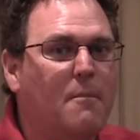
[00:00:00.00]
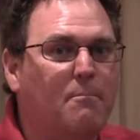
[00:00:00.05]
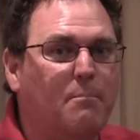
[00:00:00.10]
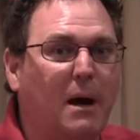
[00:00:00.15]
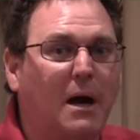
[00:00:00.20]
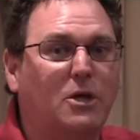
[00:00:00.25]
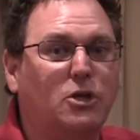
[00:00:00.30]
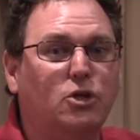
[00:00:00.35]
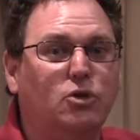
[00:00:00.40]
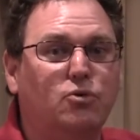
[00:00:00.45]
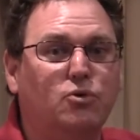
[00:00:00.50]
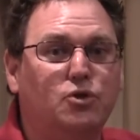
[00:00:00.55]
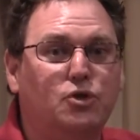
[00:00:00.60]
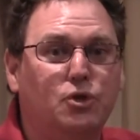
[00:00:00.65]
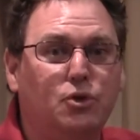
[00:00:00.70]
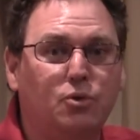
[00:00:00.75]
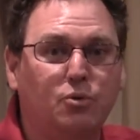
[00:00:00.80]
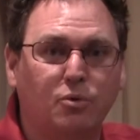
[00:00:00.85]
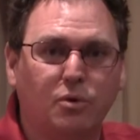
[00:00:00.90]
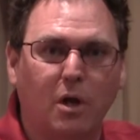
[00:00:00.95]
But you
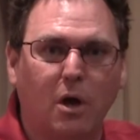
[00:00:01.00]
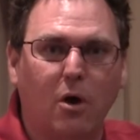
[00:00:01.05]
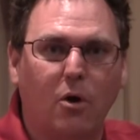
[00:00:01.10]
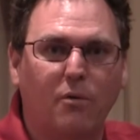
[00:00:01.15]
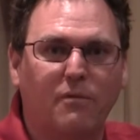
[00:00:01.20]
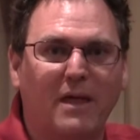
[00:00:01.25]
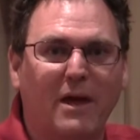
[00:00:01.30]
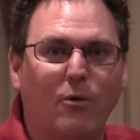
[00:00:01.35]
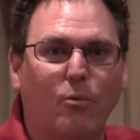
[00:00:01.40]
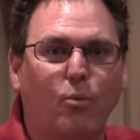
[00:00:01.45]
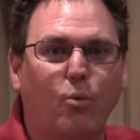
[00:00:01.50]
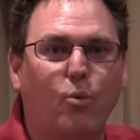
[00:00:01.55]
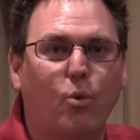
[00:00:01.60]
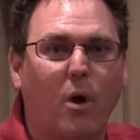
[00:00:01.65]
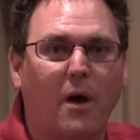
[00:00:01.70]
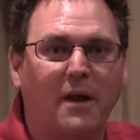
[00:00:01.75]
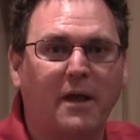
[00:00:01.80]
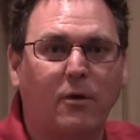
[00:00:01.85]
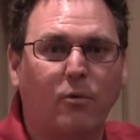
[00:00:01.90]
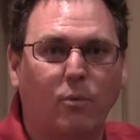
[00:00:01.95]
do know that
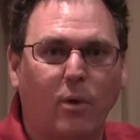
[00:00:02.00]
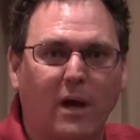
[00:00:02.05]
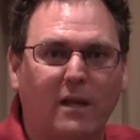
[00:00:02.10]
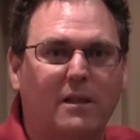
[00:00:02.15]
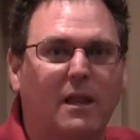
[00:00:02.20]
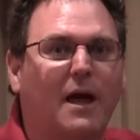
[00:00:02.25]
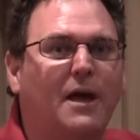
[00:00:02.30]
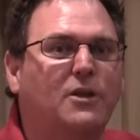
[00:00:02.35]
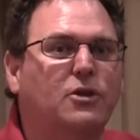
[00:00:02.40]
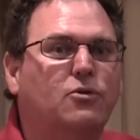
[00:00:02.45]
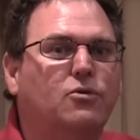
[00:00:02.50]
running RedLine,